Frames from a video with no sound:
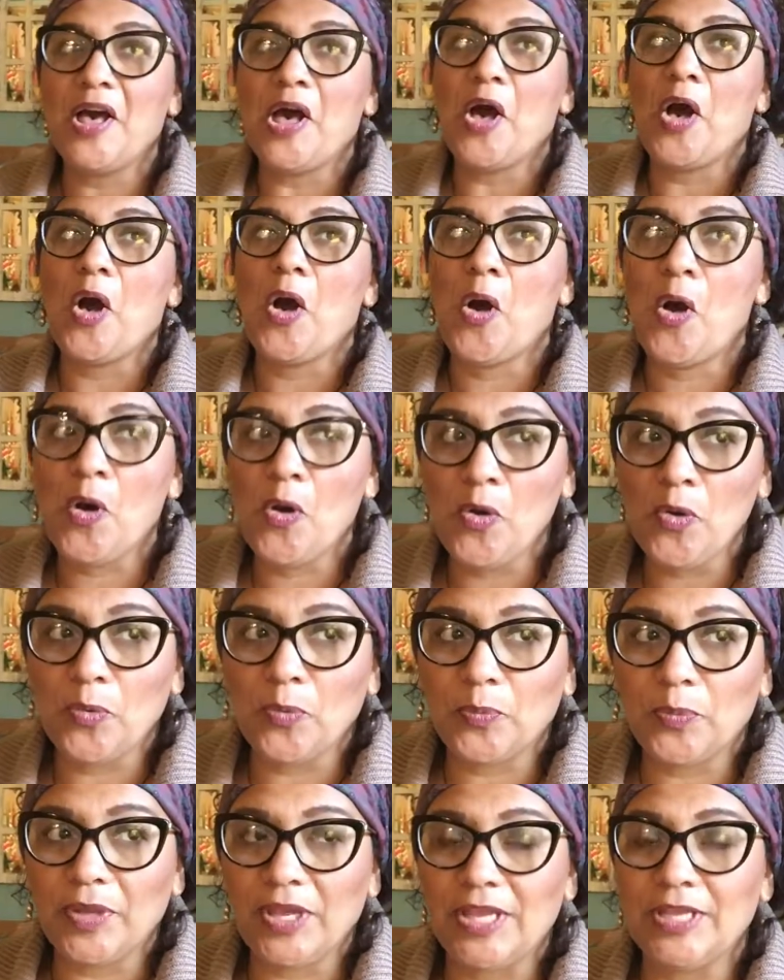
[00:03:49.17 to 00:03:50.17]

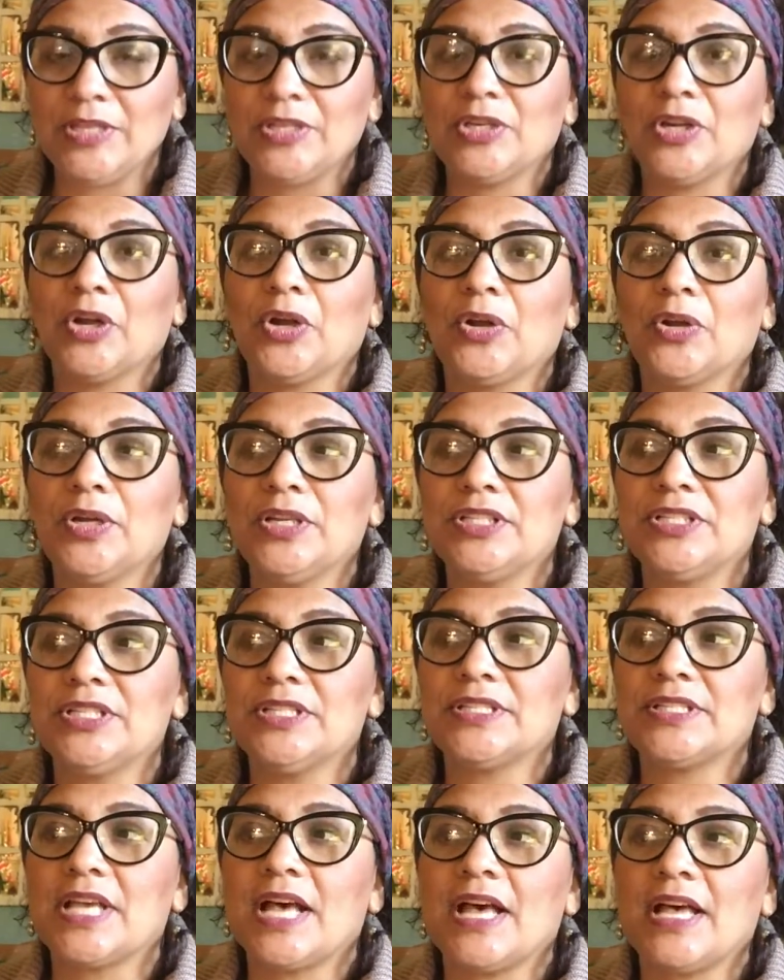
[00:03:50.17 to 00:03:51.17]
Hope
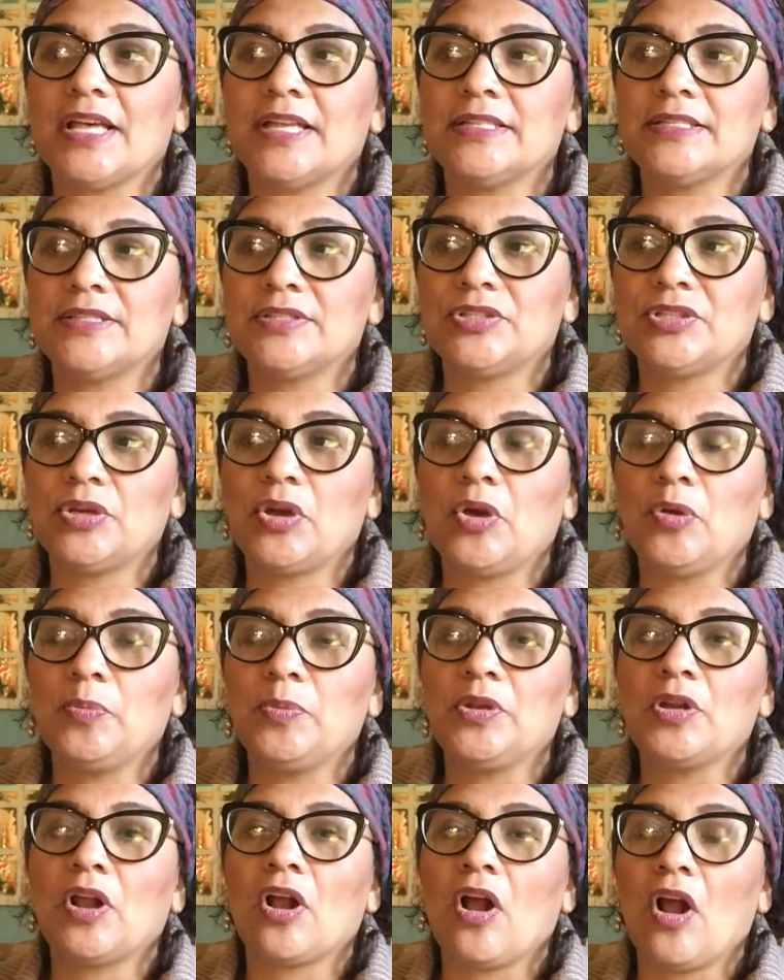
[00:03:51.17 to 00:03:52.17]
encourages us to
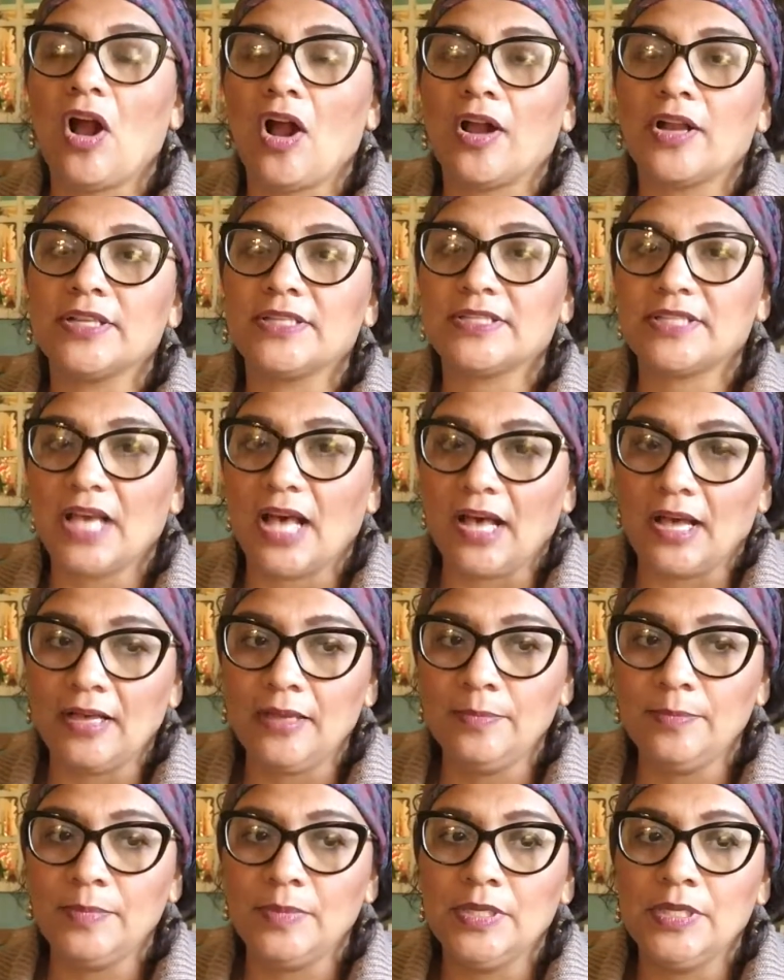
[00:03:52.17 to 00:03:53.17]
open our hearts
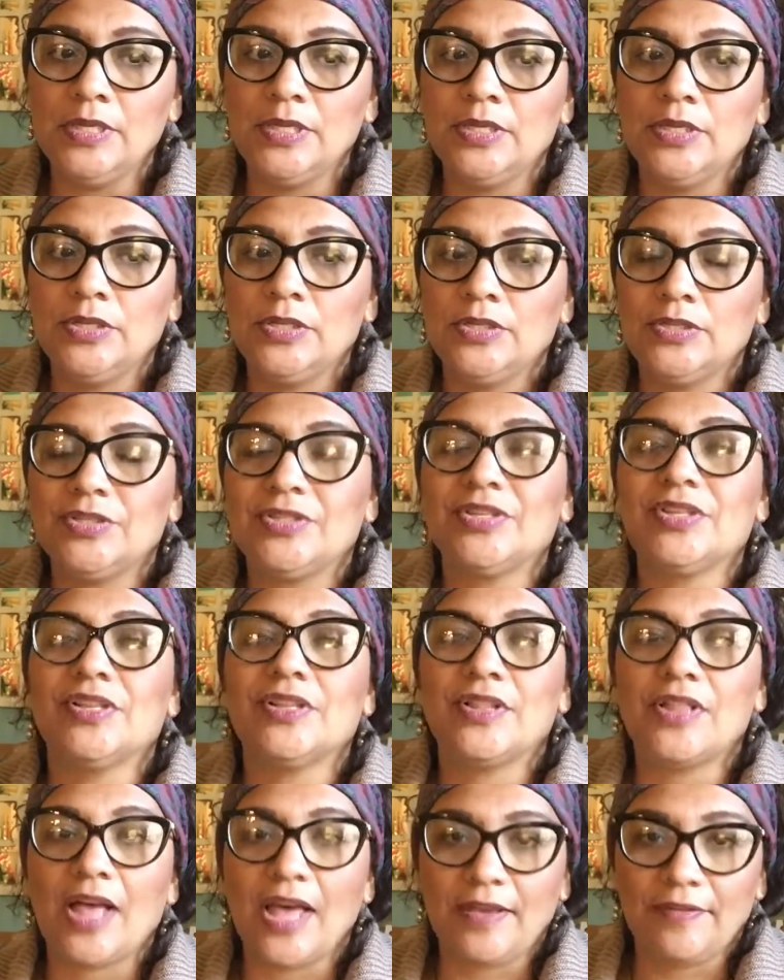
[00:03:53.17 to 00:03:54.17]
up to the
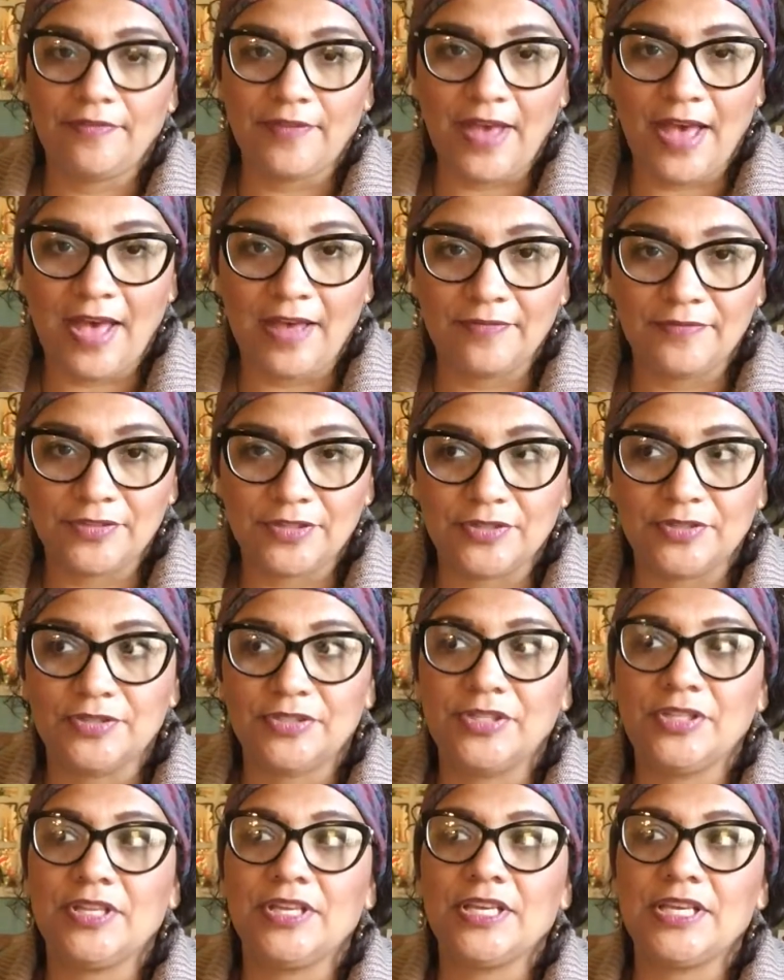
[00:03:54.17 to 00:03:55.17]
life after,
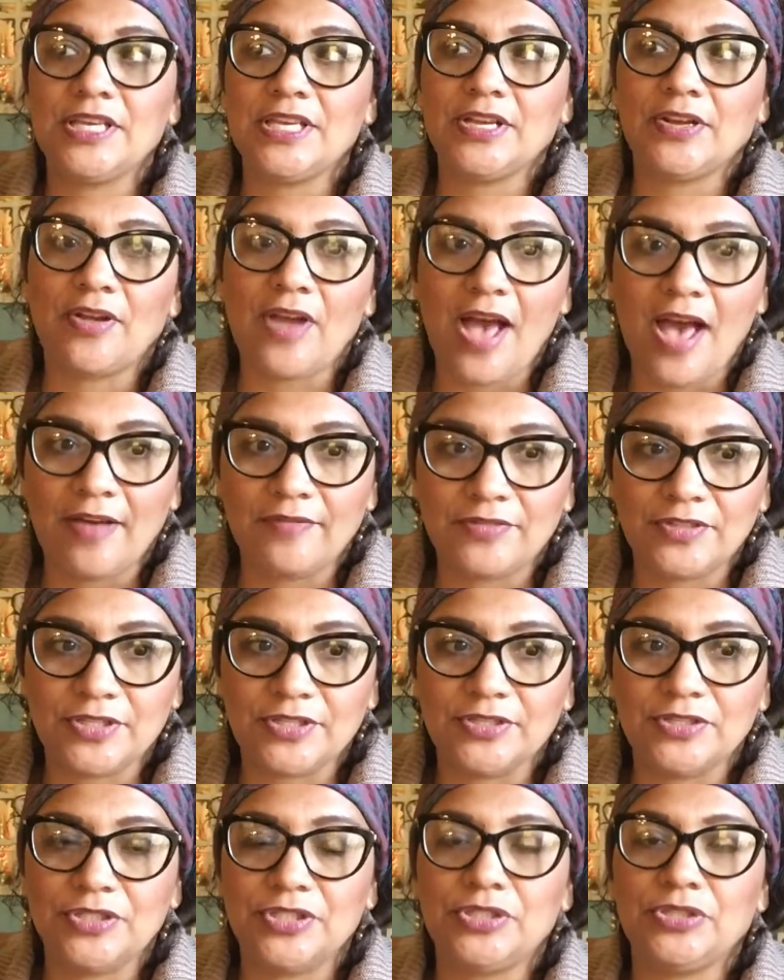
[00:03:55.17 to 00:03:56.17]
to the hereafter,
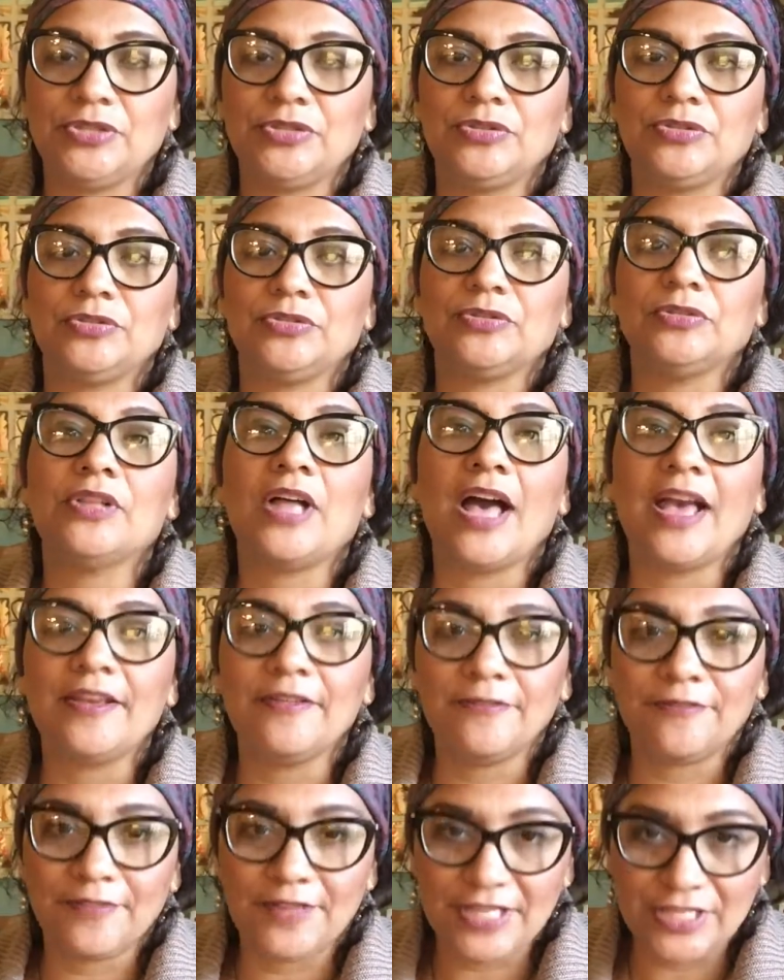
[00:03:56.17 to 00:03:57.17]
to
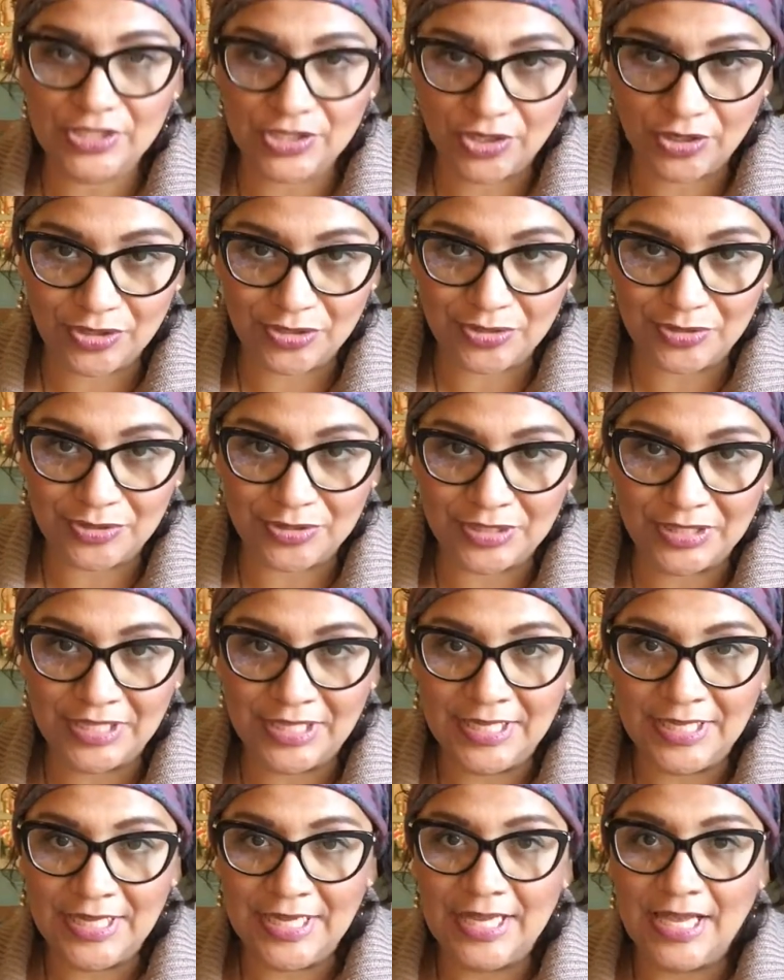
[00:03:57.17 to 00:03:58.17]
life eternal.
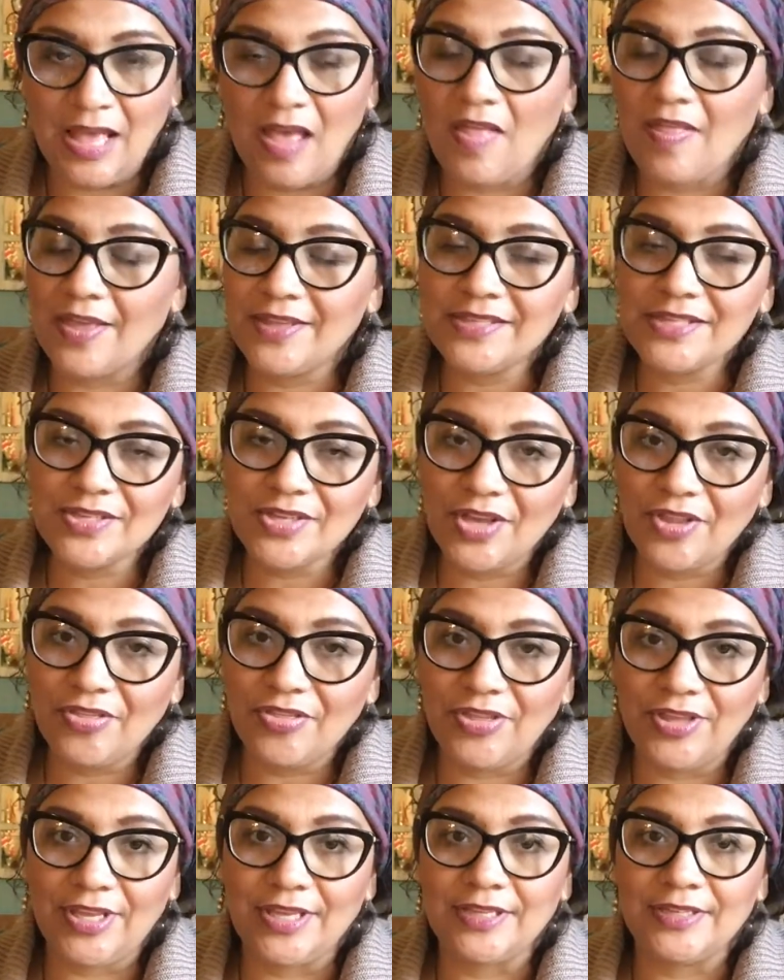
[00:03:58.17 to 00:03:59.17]
And that's a good
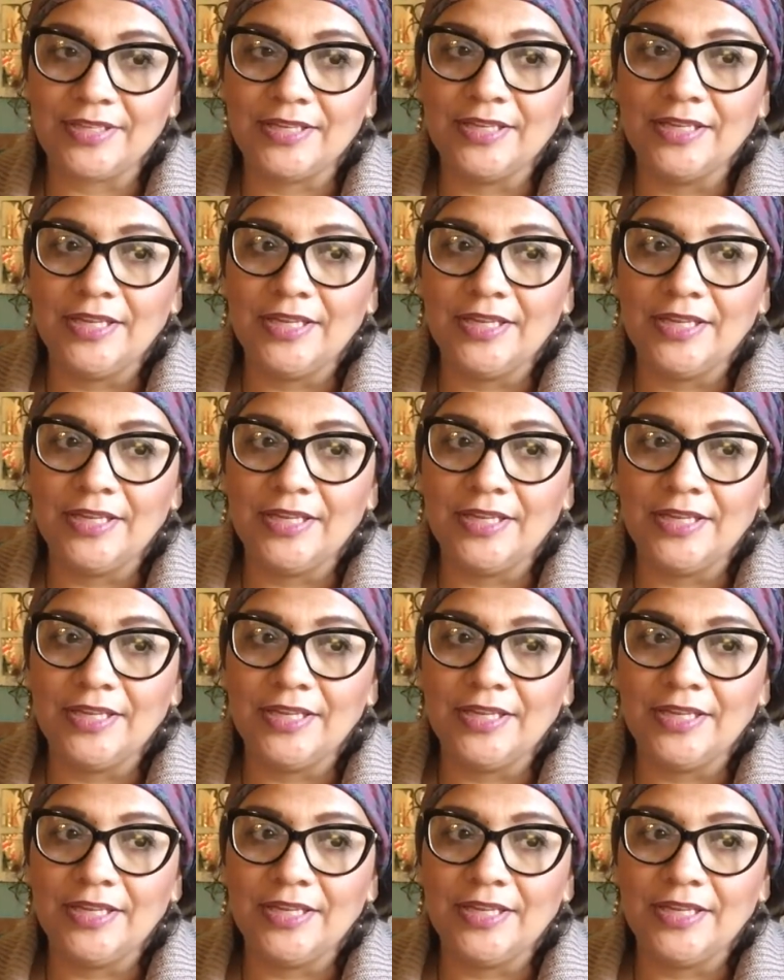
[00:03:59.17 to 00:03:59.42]
thing,